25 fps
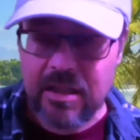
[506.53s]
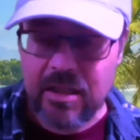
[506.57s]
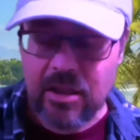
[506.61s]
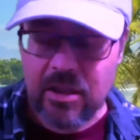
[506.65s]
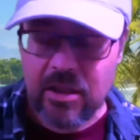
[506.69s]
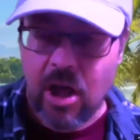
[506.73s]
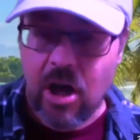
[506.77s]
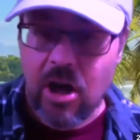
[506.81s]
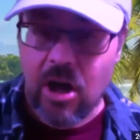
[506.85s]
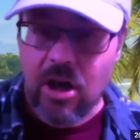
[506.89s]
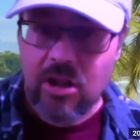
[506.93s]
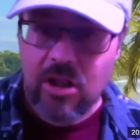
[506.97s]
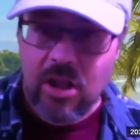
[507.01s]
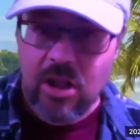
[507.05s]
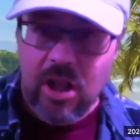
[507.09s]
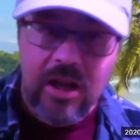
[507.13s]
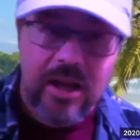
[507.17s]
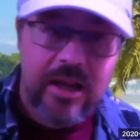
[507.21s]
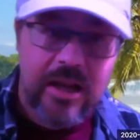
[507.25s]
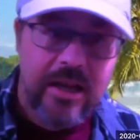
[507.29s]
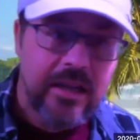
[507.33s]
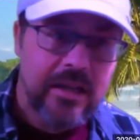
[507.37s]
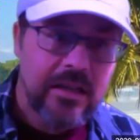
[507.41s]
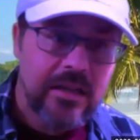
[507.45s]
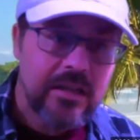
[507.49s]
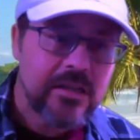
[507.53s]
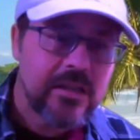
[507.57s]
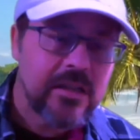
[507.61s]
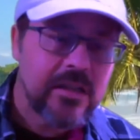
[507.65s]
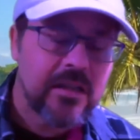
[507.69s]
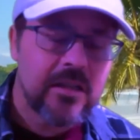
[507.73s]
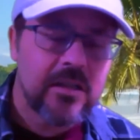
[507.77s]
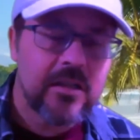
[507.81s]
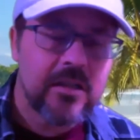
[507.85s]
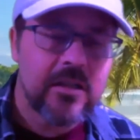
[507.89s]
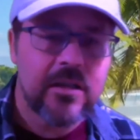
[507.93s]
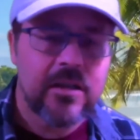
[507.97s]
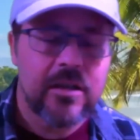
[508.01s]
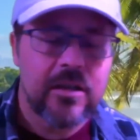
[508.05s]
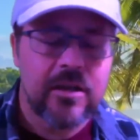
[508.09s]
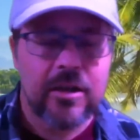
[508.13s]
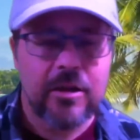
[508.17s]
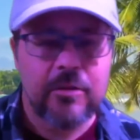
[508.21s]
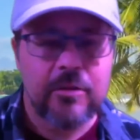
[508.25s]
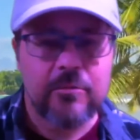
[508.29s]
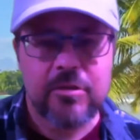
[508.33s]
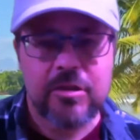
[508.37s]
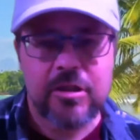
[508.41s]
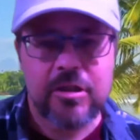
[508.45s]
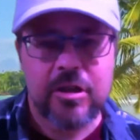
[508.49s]
long lines.
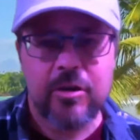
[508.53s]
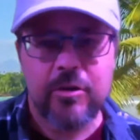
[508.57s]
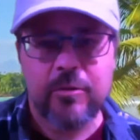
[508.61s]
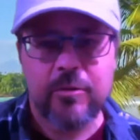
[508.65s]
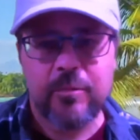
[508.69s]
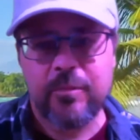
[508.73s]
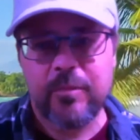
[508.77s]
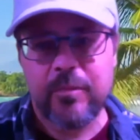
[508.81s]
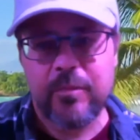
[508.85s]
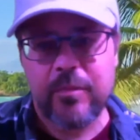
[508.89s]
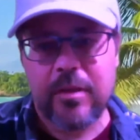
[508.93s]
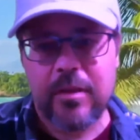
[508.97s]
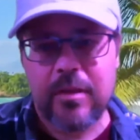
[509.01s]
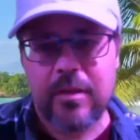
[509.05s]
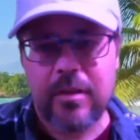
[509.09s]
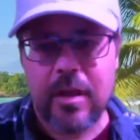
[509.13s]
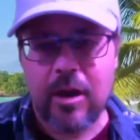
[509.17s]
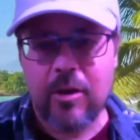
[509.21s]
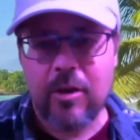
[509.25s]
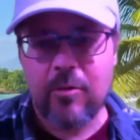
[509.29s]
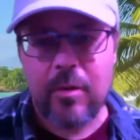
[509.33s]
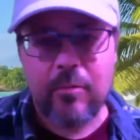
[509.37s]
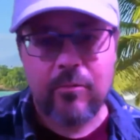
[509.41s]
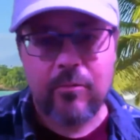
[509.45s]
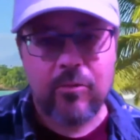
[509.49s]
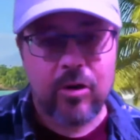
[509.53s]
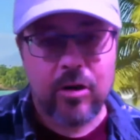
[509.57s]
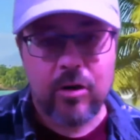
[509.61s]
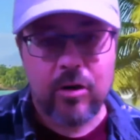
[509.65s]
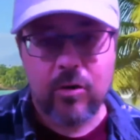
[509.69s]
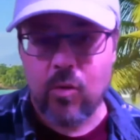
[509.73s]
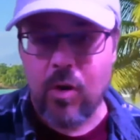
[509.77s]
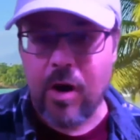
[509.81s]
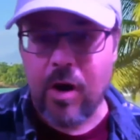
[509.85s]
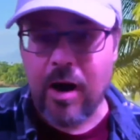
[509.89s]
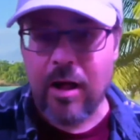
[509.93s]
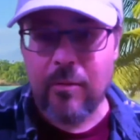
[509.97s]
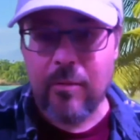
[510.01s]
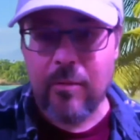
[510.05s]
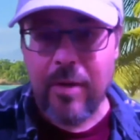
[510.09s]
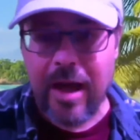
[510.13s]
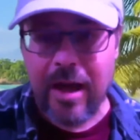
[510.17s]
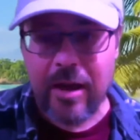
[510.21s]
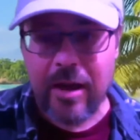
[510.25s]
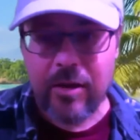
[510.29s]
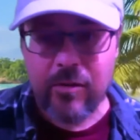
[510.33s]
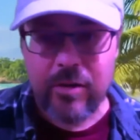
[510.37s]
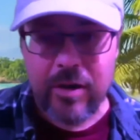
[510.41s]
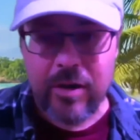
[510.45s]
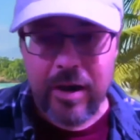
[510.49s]
So I remember a while
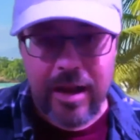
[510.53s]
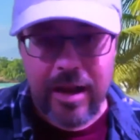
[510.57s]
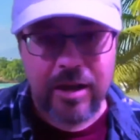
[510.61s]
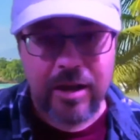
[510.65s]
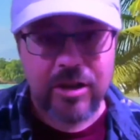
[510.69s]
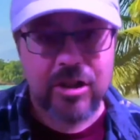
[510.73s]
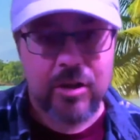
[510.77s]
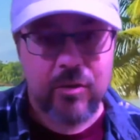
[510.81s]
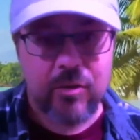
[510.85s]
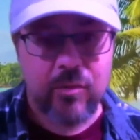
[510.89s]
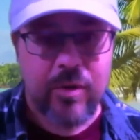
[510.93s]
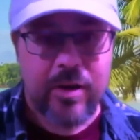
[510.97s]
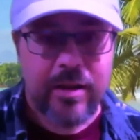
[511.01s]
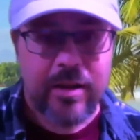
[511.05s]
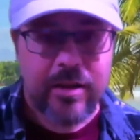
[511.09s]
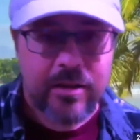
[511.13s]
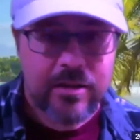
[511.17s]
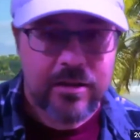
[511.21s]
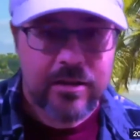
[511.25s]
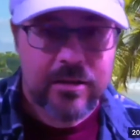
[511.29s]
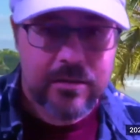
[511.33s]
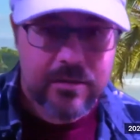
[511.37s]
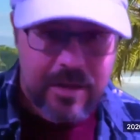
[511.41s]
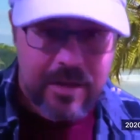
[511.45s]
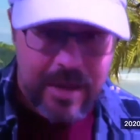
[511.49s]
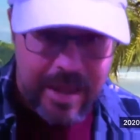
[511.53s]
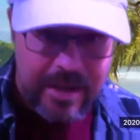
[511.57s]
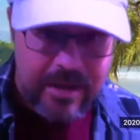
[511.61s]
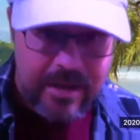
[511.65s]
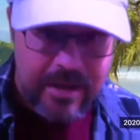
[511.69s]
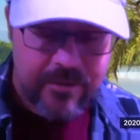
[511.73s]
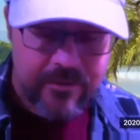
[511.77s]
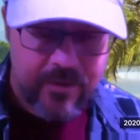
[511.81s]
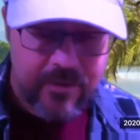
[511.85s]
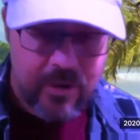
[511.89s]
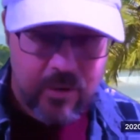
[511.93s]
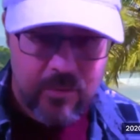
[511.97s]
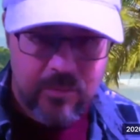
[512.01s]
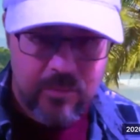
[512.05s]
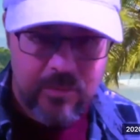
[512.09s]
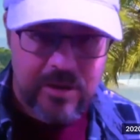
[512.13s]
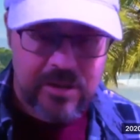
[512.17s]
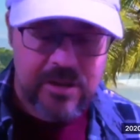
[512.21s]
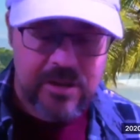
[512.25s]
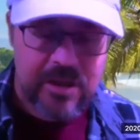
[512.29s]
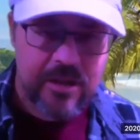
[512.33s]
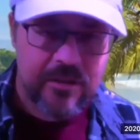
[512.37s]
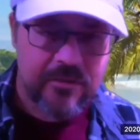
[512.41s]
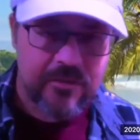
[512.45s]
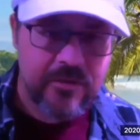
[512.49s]
back when I actually went and had to vote
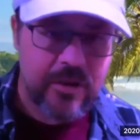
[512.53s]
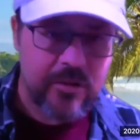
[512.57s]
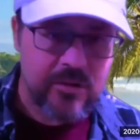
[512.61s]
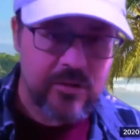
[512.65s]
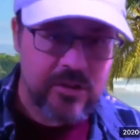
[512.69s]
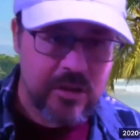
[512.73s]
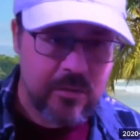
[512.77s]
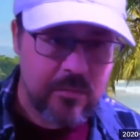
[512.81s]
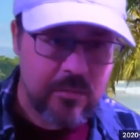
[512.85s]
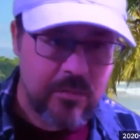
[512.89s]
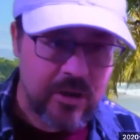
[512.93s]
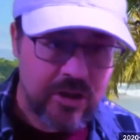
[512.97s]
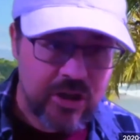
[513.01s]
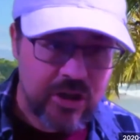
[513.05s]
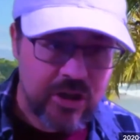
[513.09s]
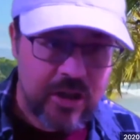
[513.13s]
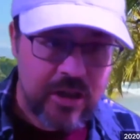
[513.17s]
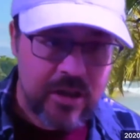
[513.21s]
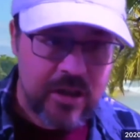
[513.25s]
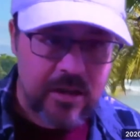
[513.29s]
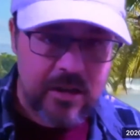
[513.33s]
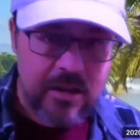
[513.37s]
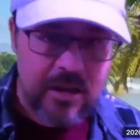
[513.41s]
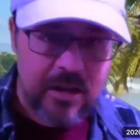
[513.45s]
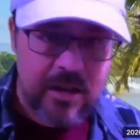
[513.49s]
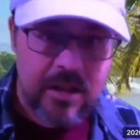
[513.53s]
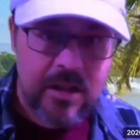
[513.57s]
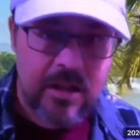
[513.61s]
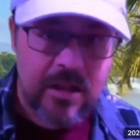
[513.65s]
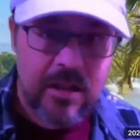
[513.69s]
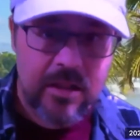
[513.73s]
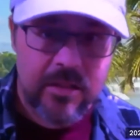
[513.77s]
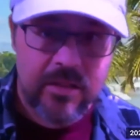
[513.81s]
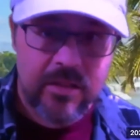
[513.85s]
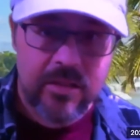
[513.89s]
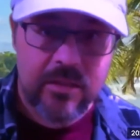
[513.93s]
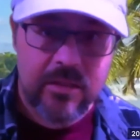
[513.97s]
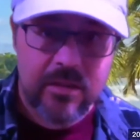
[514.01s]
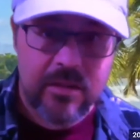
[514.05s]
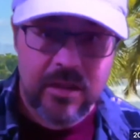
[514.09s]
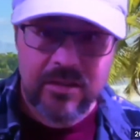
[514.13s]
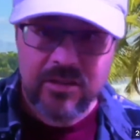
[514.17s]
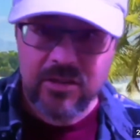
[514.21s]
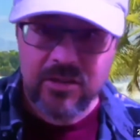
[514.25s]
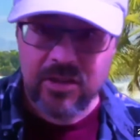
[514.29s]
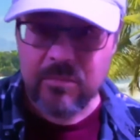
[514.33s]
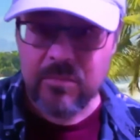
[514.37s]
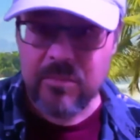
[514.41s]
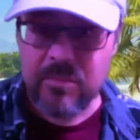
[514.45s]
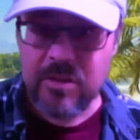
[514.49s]
myself when I was in Michigan. It
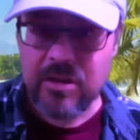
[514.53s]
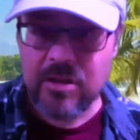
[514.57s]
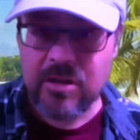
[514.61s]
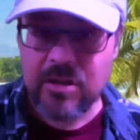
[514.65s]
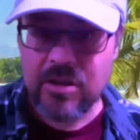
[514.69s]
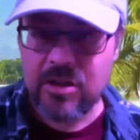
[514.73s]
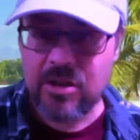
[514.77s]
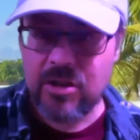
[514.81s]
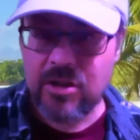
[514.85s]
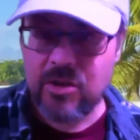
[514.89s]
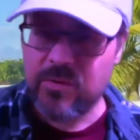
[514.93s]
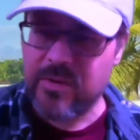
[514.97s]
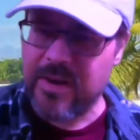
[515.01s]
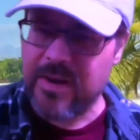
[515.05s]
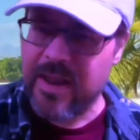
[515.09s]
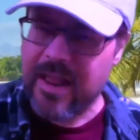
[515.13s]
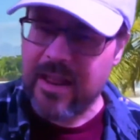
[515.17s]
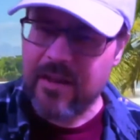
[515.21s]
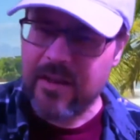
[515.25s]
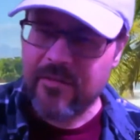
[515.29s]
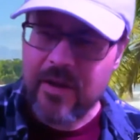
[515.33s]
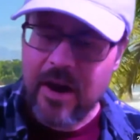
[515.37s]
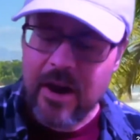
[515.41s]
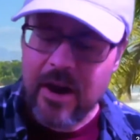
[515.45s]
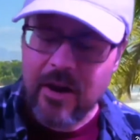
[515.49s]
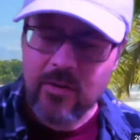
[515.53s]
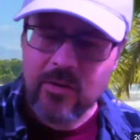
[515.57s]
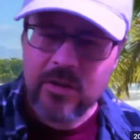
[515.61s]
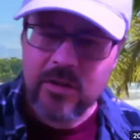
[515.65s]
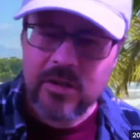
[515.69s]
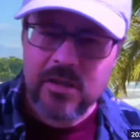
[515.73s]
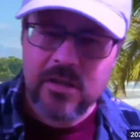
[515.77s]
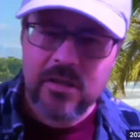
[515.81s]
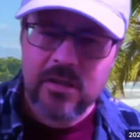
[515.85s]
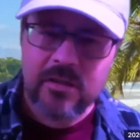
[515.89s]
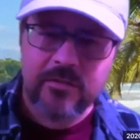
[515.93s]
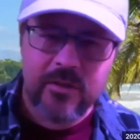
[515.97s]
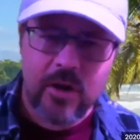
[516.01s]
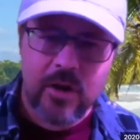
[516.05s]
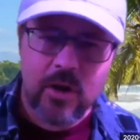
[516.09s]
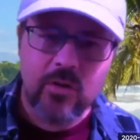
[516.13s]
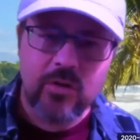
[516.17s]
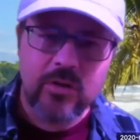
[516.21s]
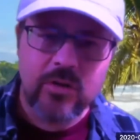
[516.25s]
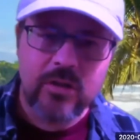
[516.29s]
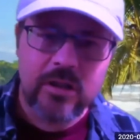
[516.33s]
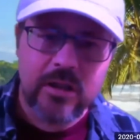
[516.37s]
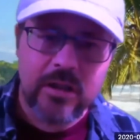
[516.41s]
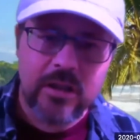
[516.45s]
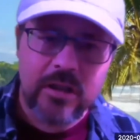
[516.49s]
took me 2.5 hours to
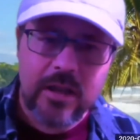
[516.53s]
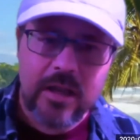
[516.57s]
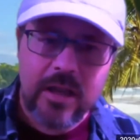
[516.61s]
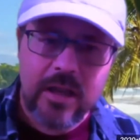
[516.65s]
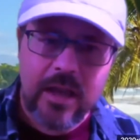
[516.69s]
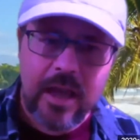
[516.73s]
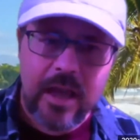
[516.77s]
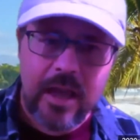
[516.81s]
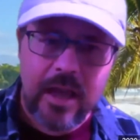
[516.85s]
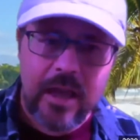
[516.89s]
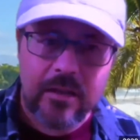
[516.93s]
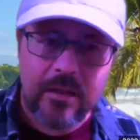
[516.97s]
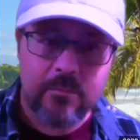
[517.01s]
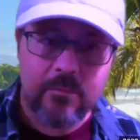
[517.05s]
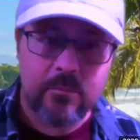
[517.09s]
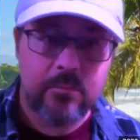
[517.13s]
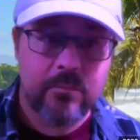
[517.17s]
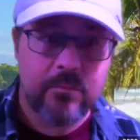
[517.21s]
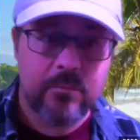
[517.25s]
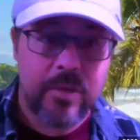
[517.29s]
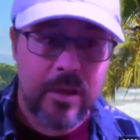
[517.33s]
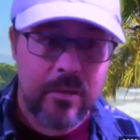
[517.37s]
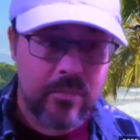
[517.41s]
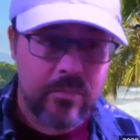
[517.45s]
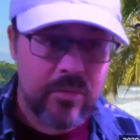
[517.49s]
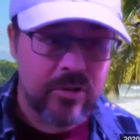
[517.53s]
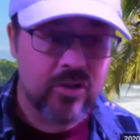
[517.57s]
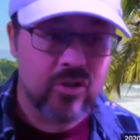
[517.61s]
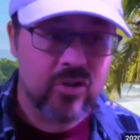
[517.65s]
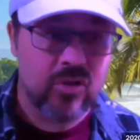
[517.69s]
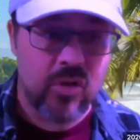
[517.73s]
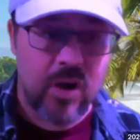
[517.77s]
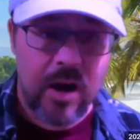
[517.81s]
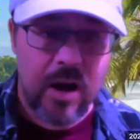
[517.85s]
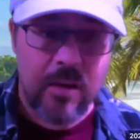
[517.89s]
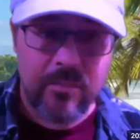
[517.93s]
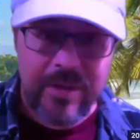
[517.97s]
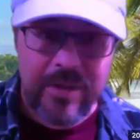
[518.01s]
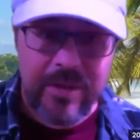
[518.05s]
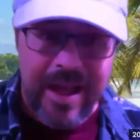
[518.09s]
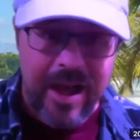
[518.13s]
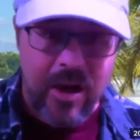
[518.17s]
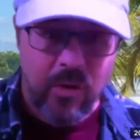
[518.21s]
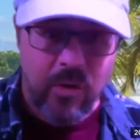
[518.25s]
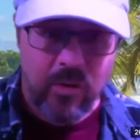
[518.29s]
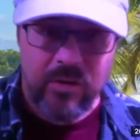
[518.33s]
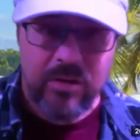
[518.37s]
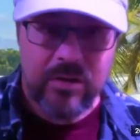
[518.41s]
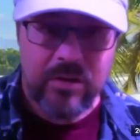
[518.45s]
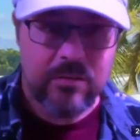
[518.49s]
vote, and people dropped
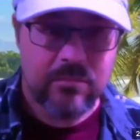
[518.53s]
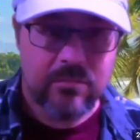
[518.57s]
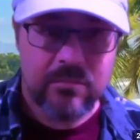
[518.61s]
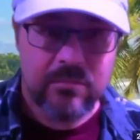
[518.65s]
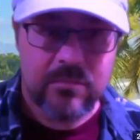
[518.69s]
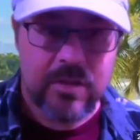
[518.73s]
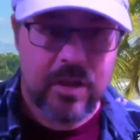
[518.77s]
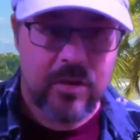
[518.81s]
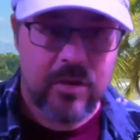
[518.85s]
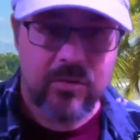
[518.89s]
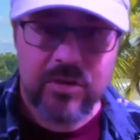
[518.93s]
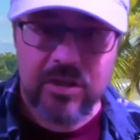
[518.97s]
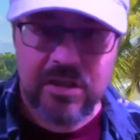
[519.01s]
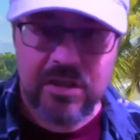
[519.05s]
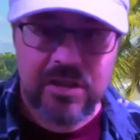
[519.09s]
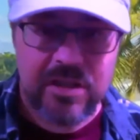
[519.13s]
out. They were just